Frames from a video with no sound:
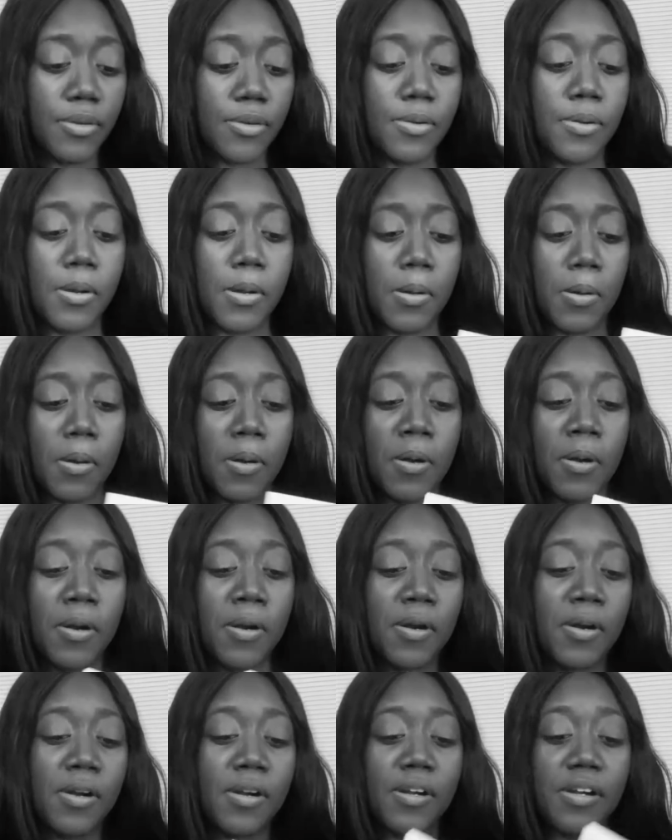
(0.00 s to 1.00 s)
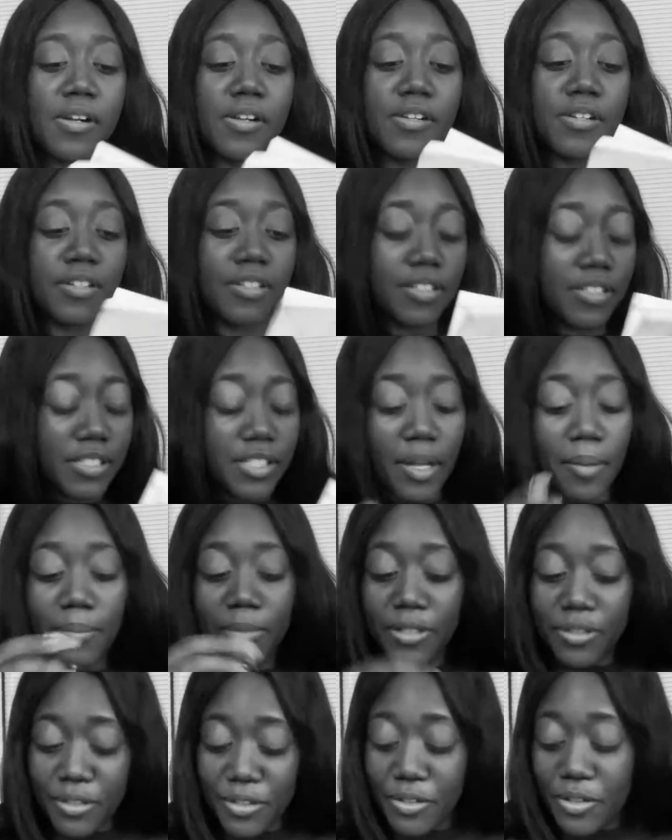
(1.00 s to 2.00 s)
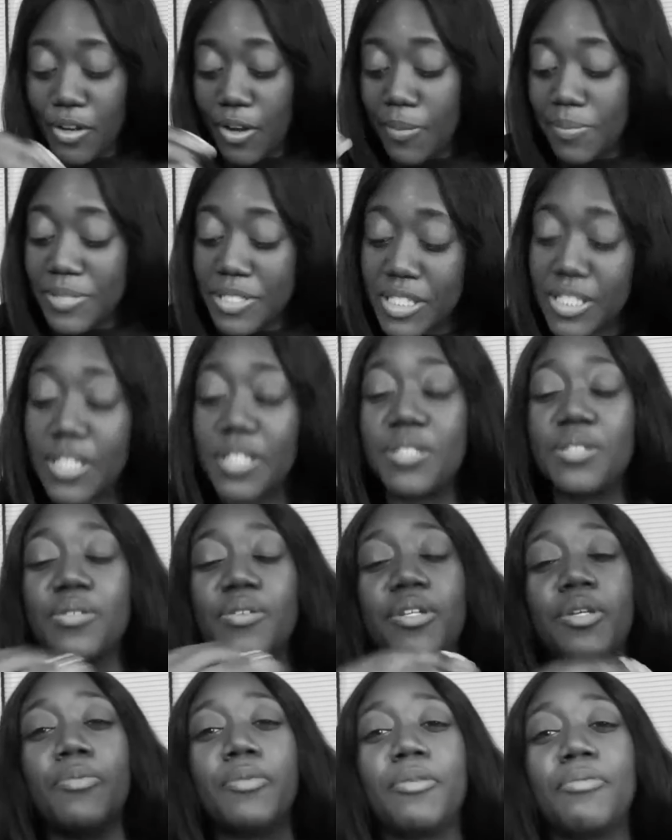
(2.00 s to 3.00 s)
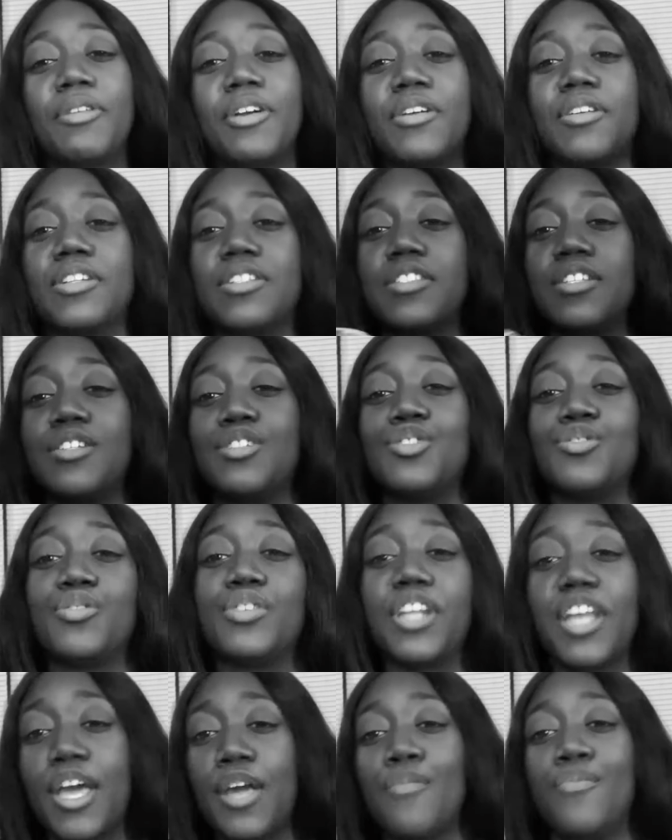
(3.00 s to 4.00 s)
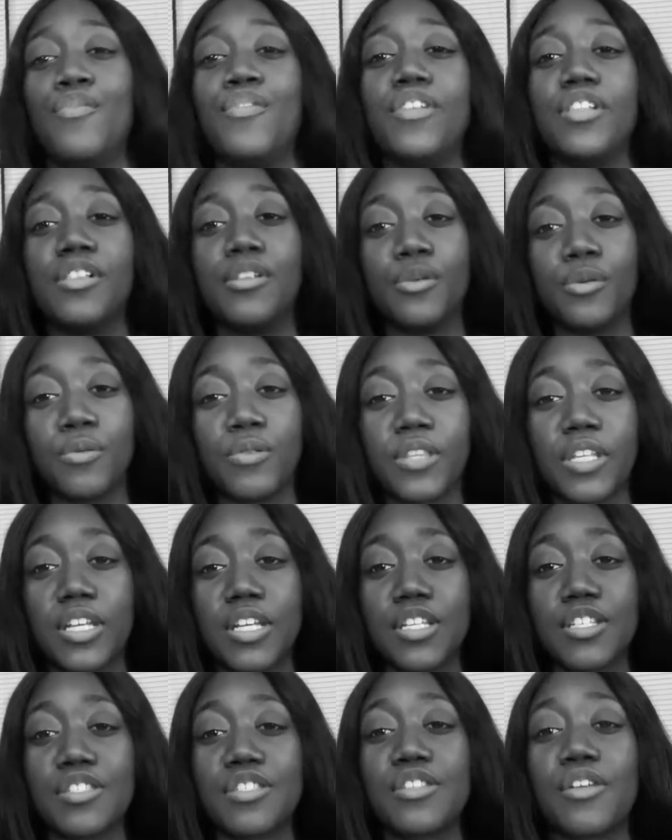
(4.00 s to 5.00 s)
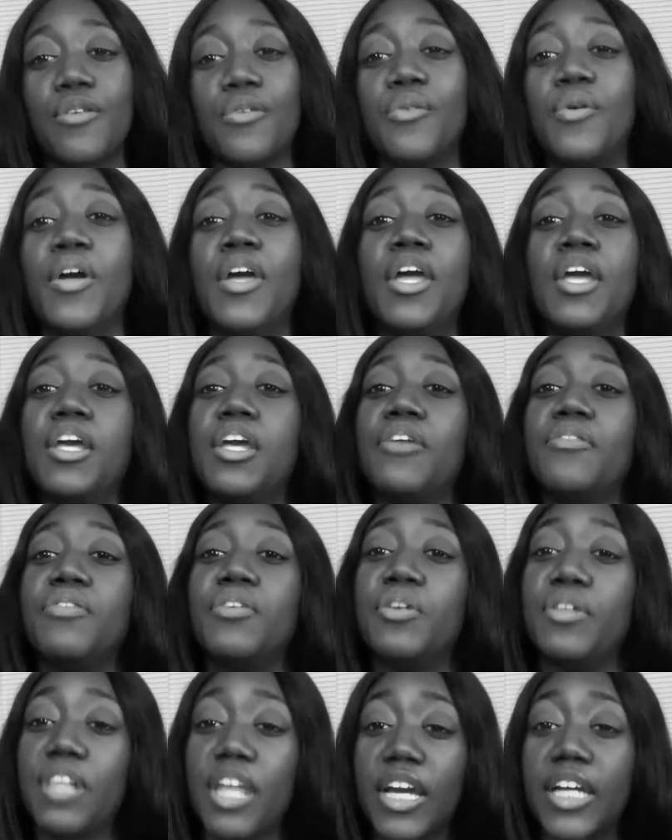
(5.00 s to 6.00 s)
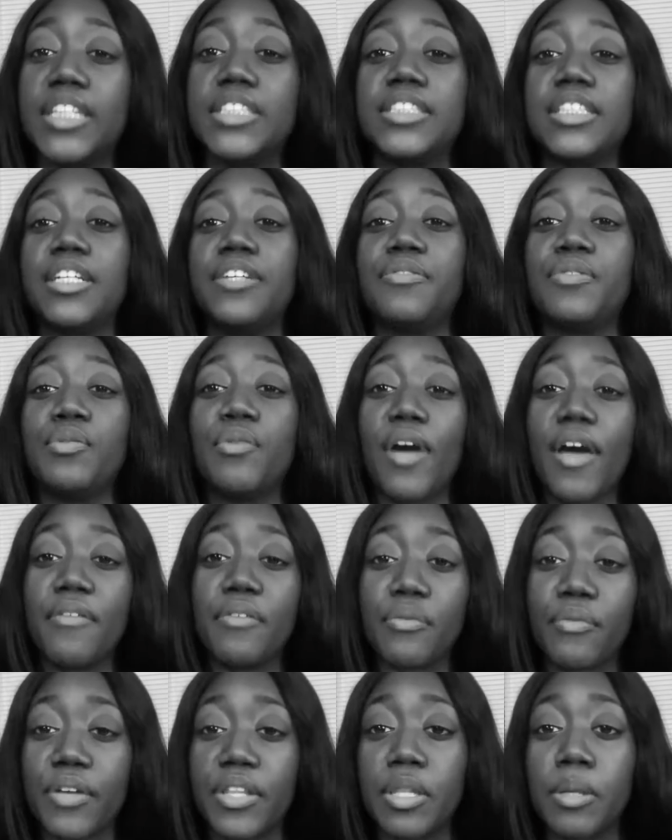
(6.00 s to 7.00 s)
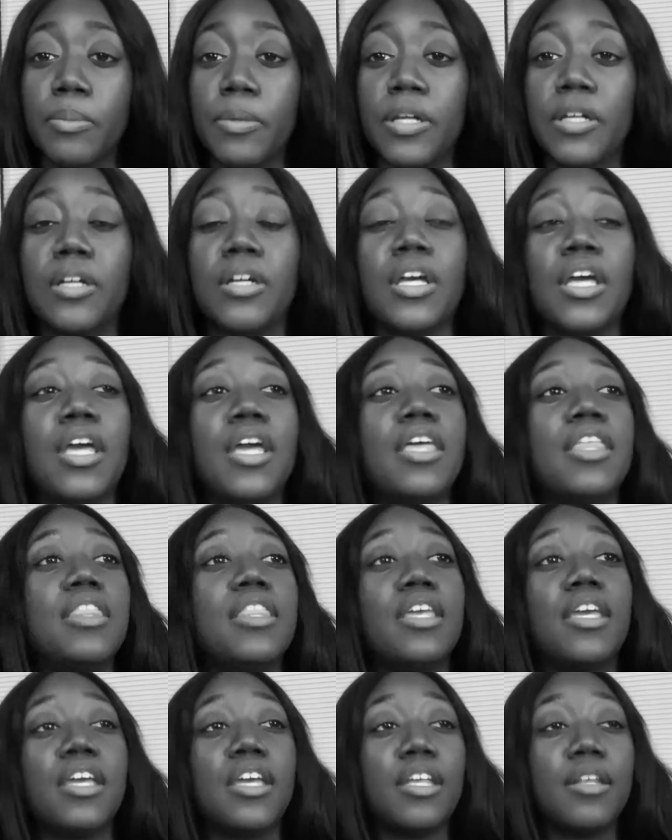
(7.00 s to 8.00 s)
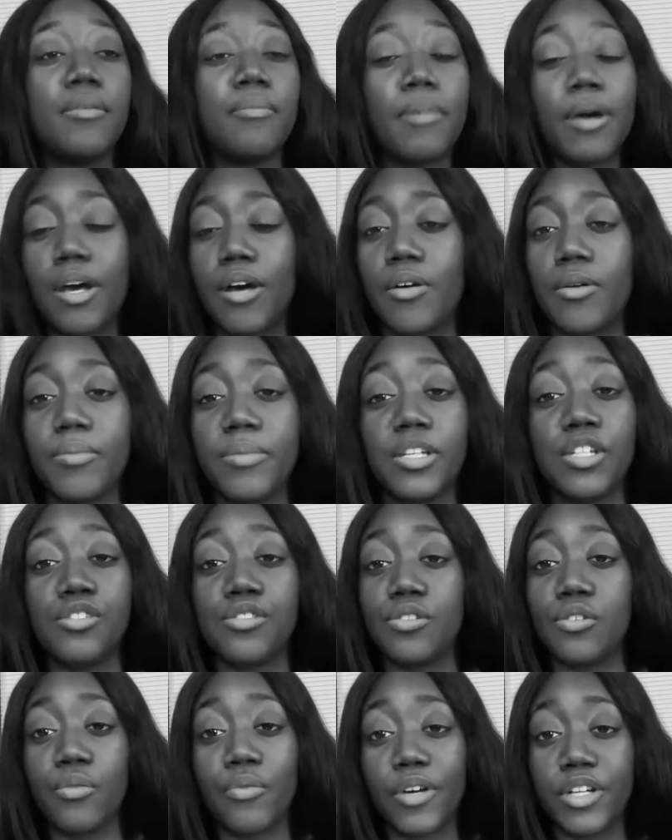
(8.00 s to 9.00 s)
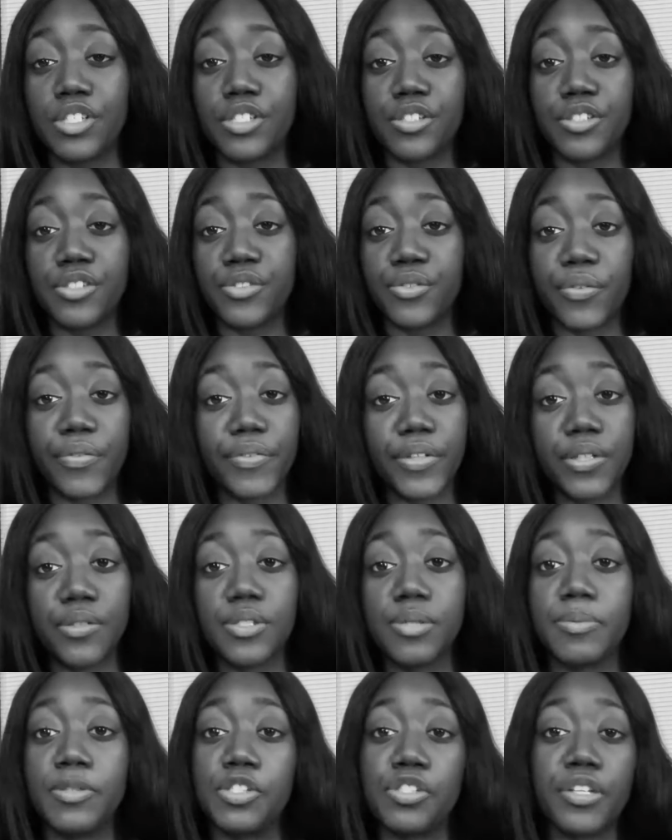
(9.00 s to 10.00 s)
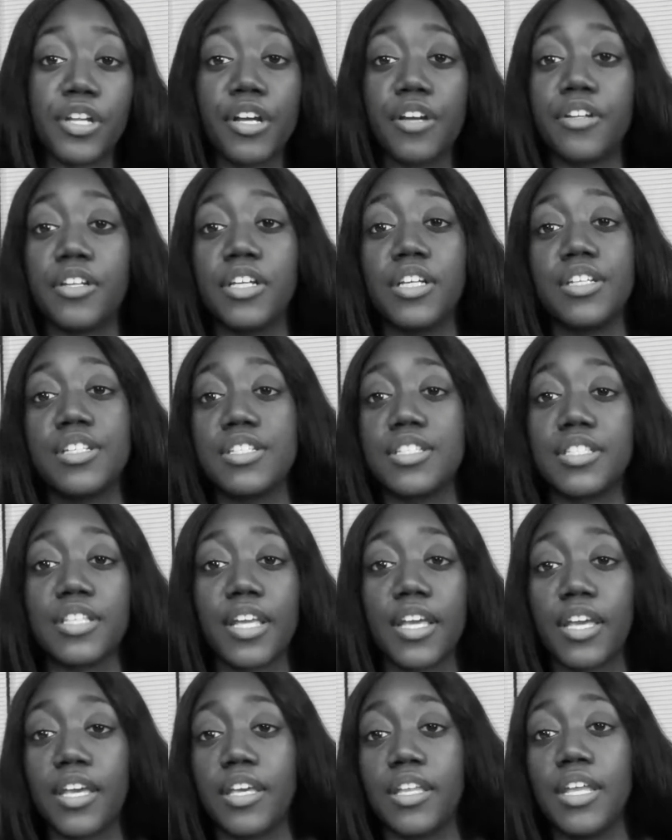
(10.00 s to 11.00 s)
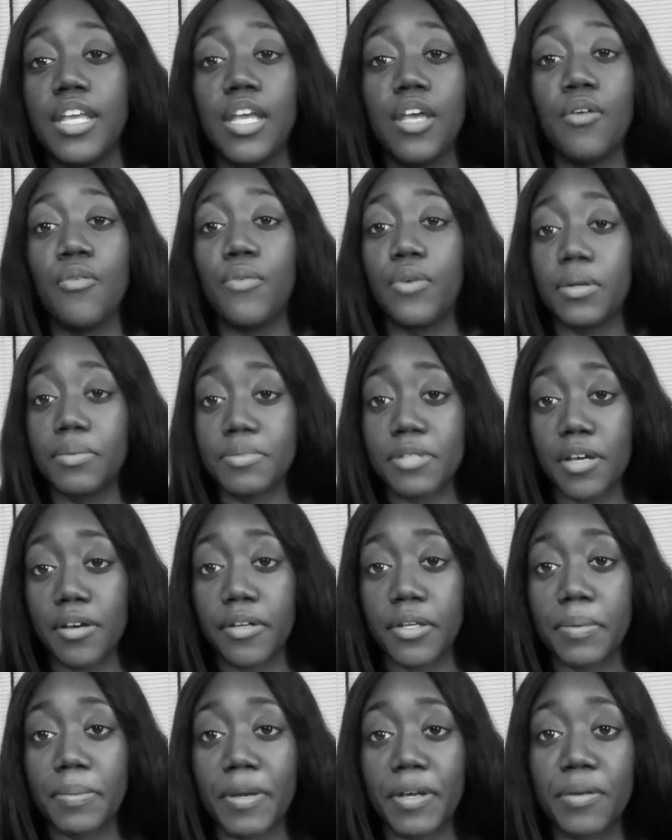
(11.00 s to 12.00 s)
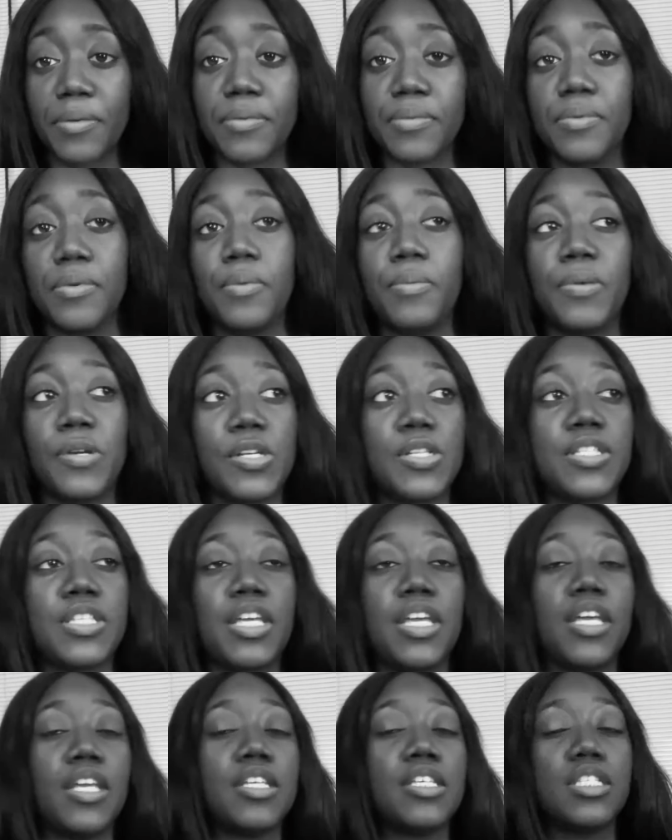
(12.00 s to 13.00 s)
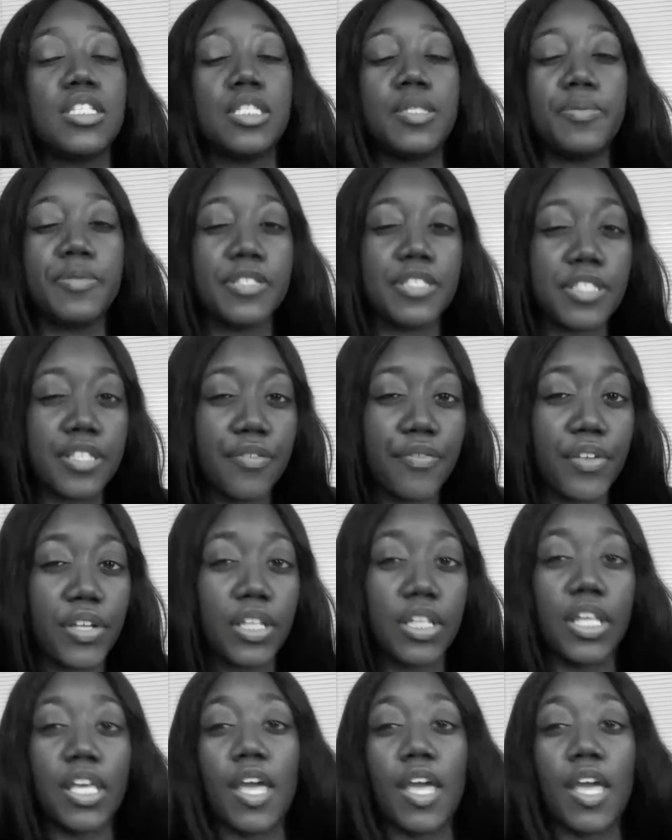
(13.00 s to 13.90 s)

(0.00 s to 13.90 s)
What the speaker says: Because I'm gonna touch on it, but I'm not gonna touch on every little thing. So if you, like I said, if you haven't read the book, then by all means you can watch these reviews, but you're not gonna understand what I'm talking about per se, specifically.